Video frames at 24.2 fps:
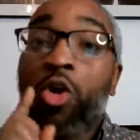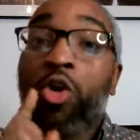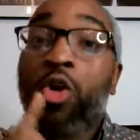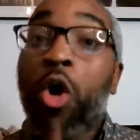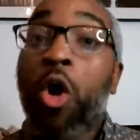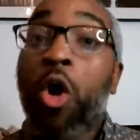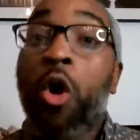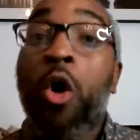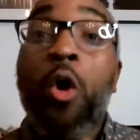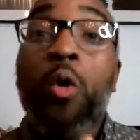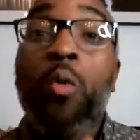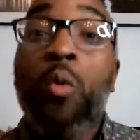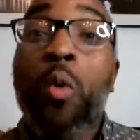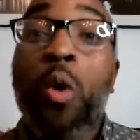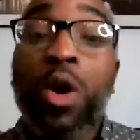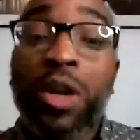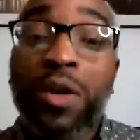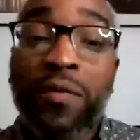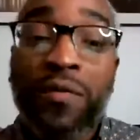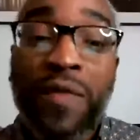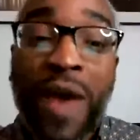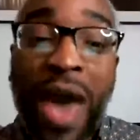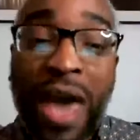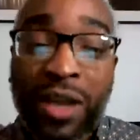Cold
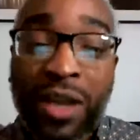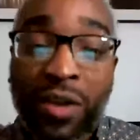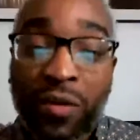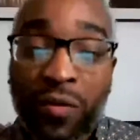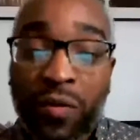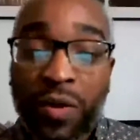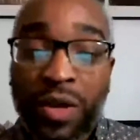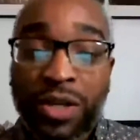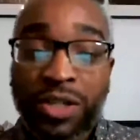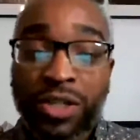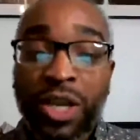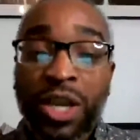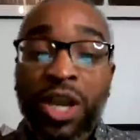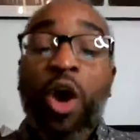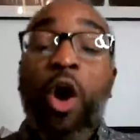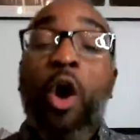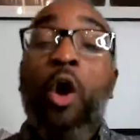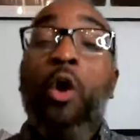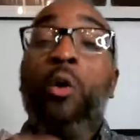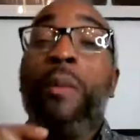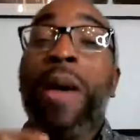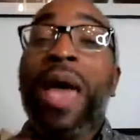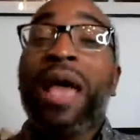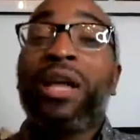water fatty fish,
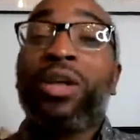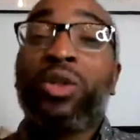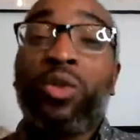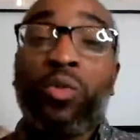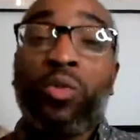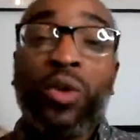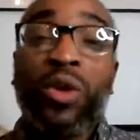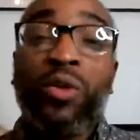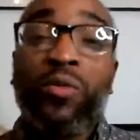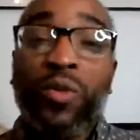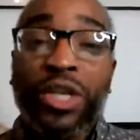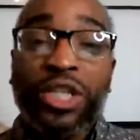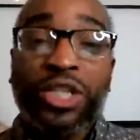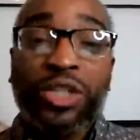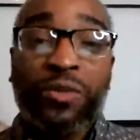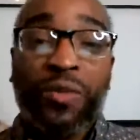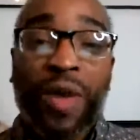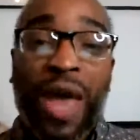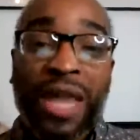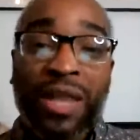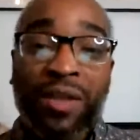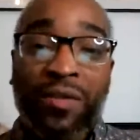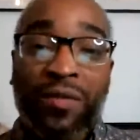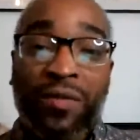omega-3 rich
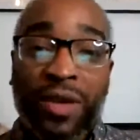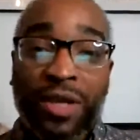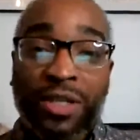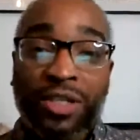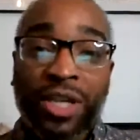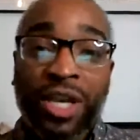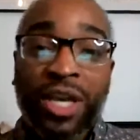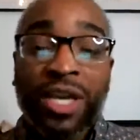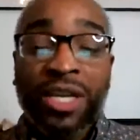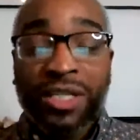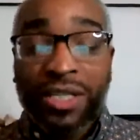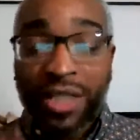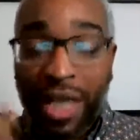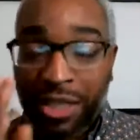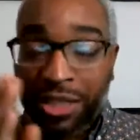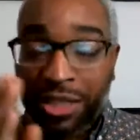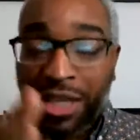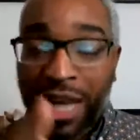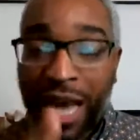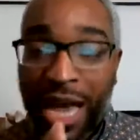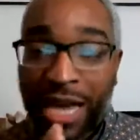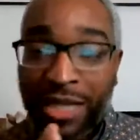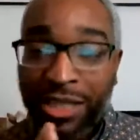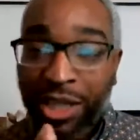fatty fish, such
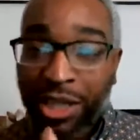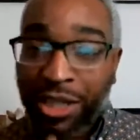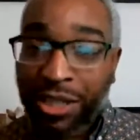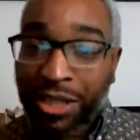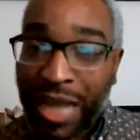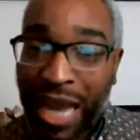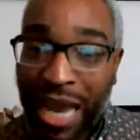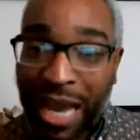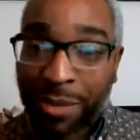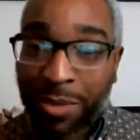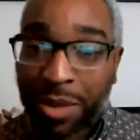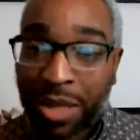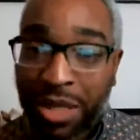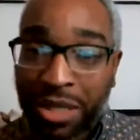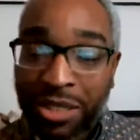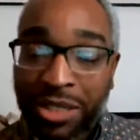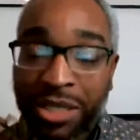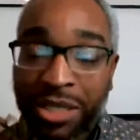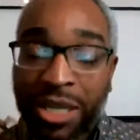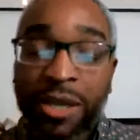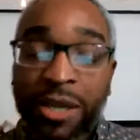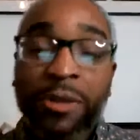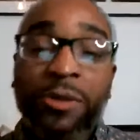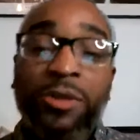as your salmons,
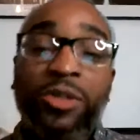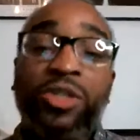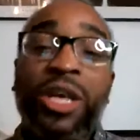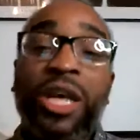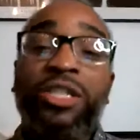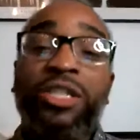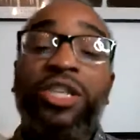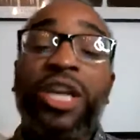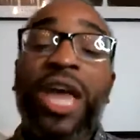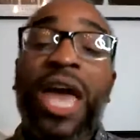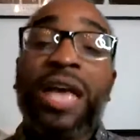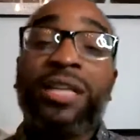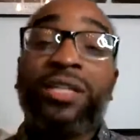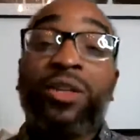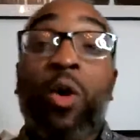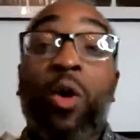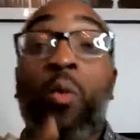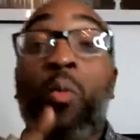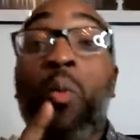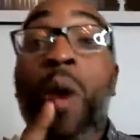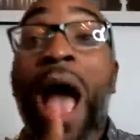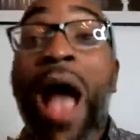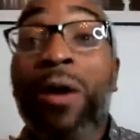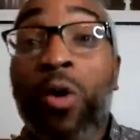such as
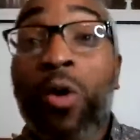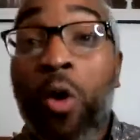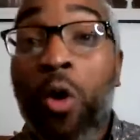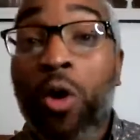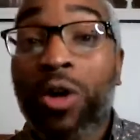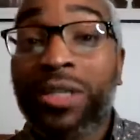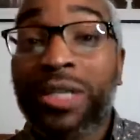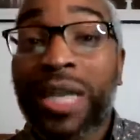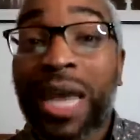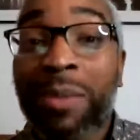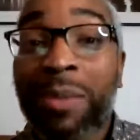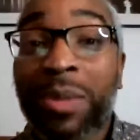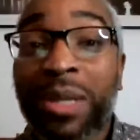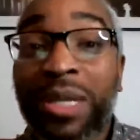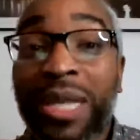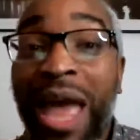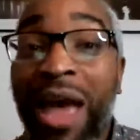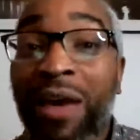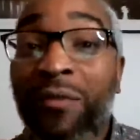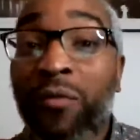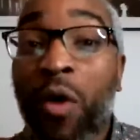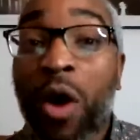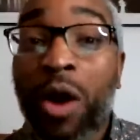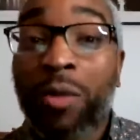wild-caught salmon,
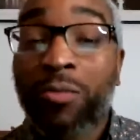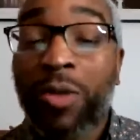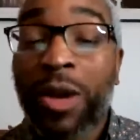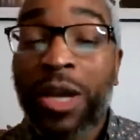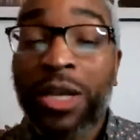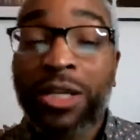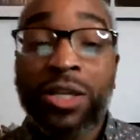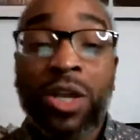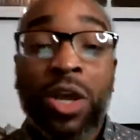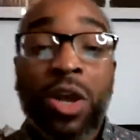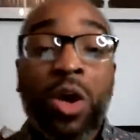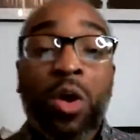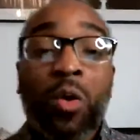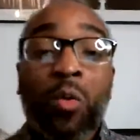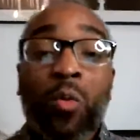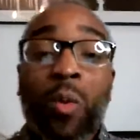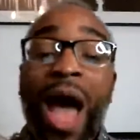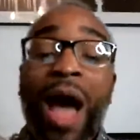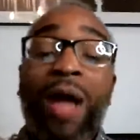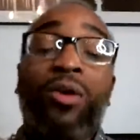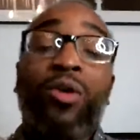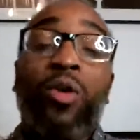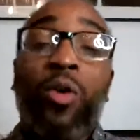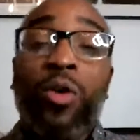not farm-raised,
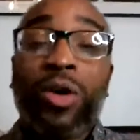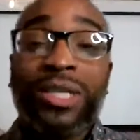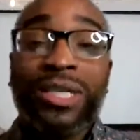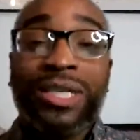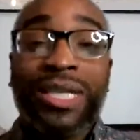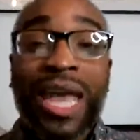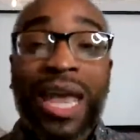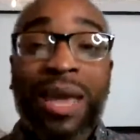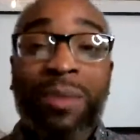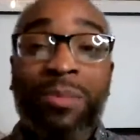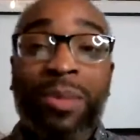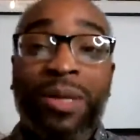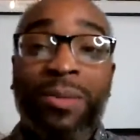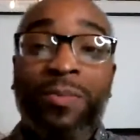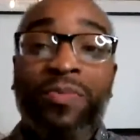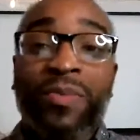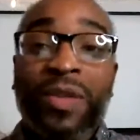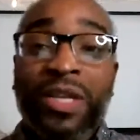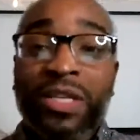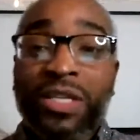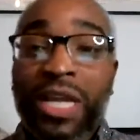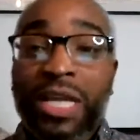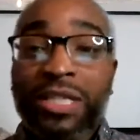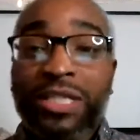wild-caught salmon,
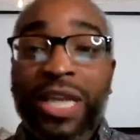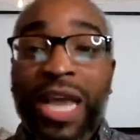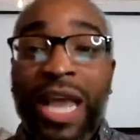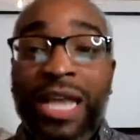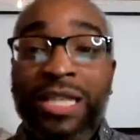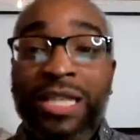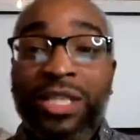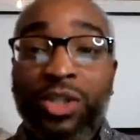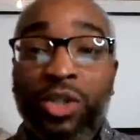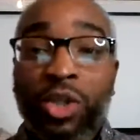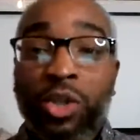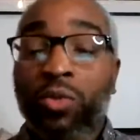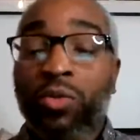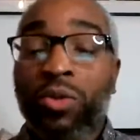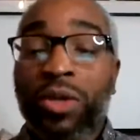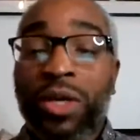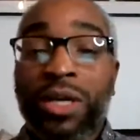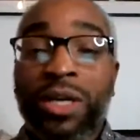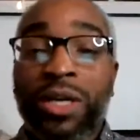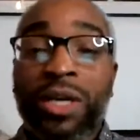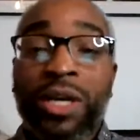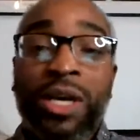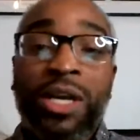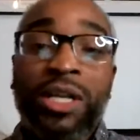such as
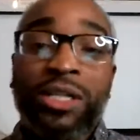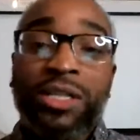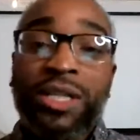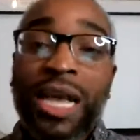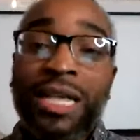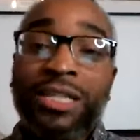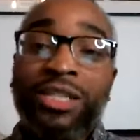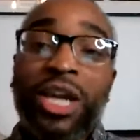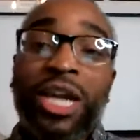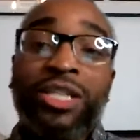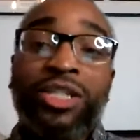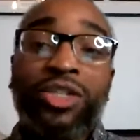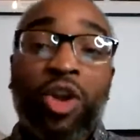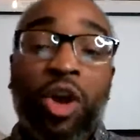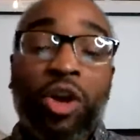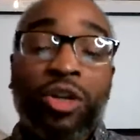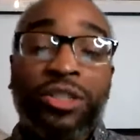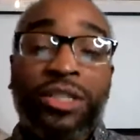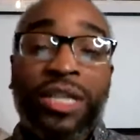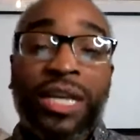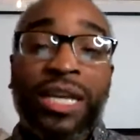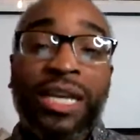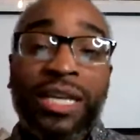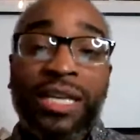tuna, such as
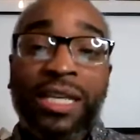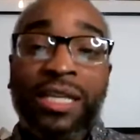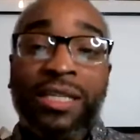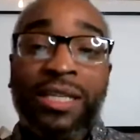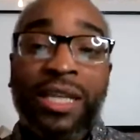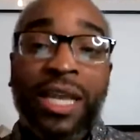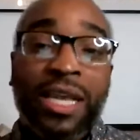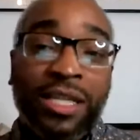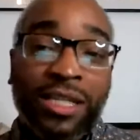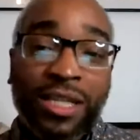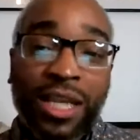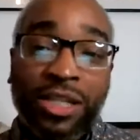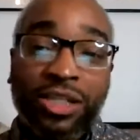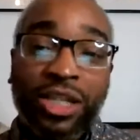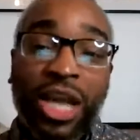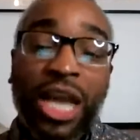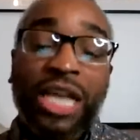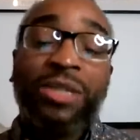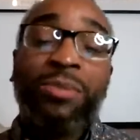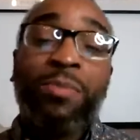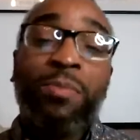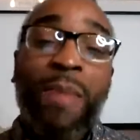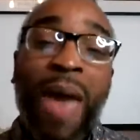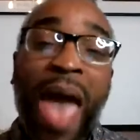sardines, such
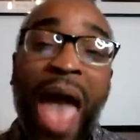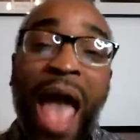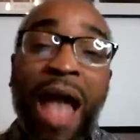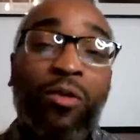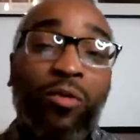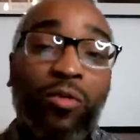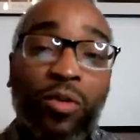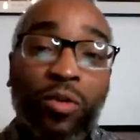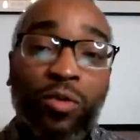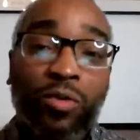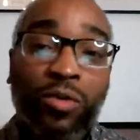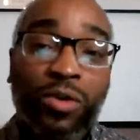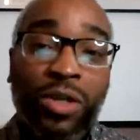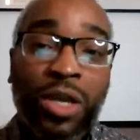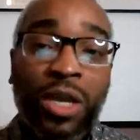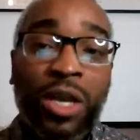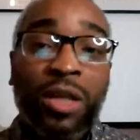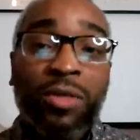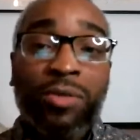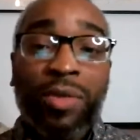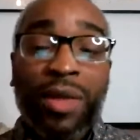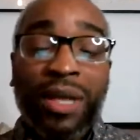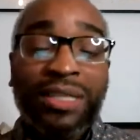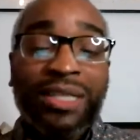as mackerels,
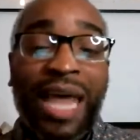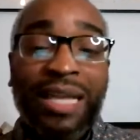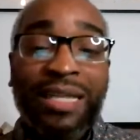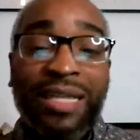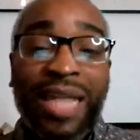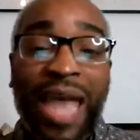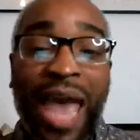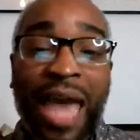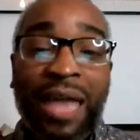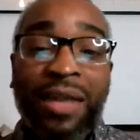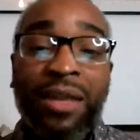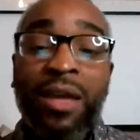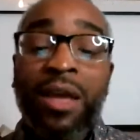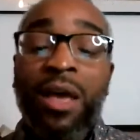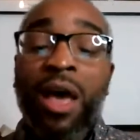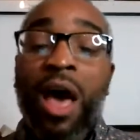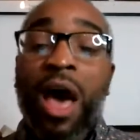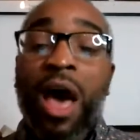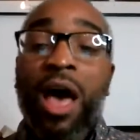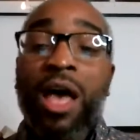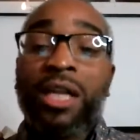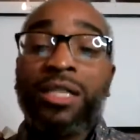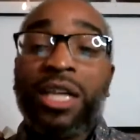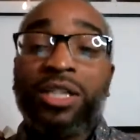things like that,
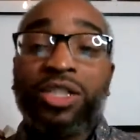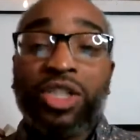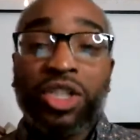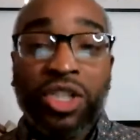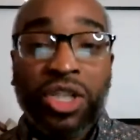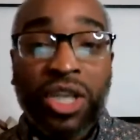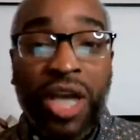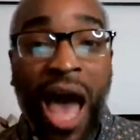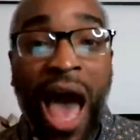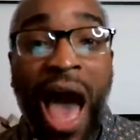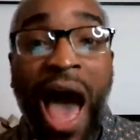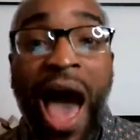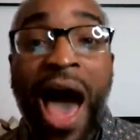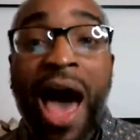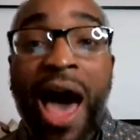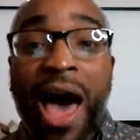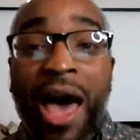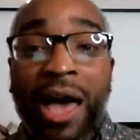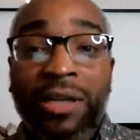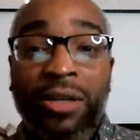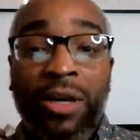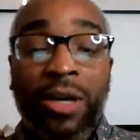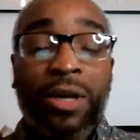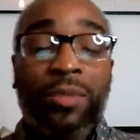such as
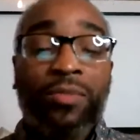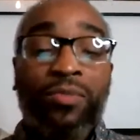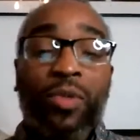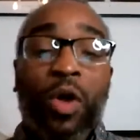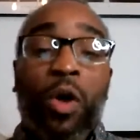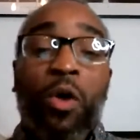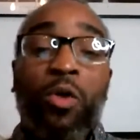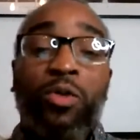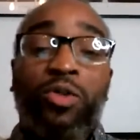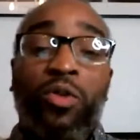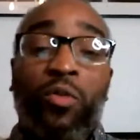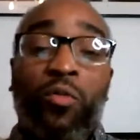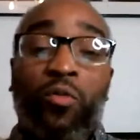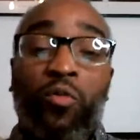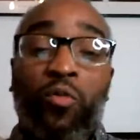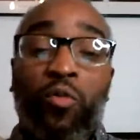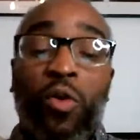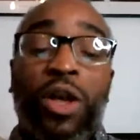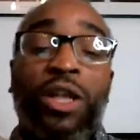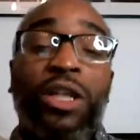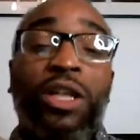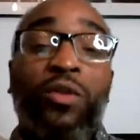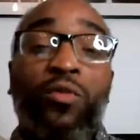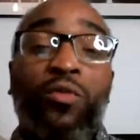cod. Those are
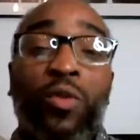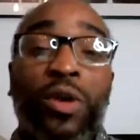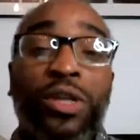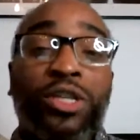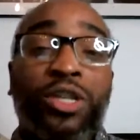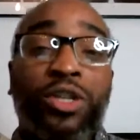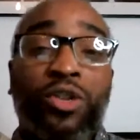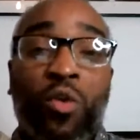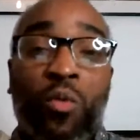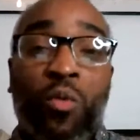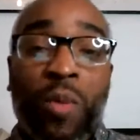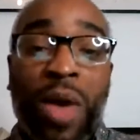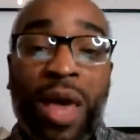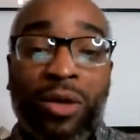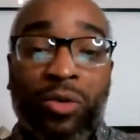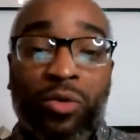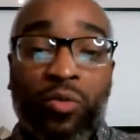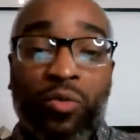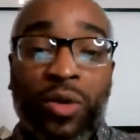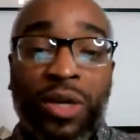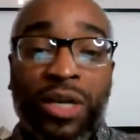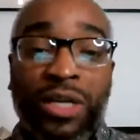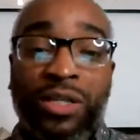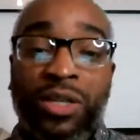really rich in
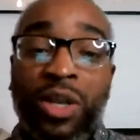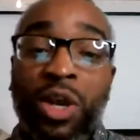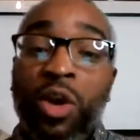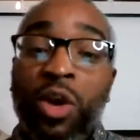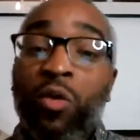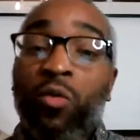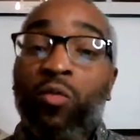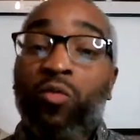omega-3s.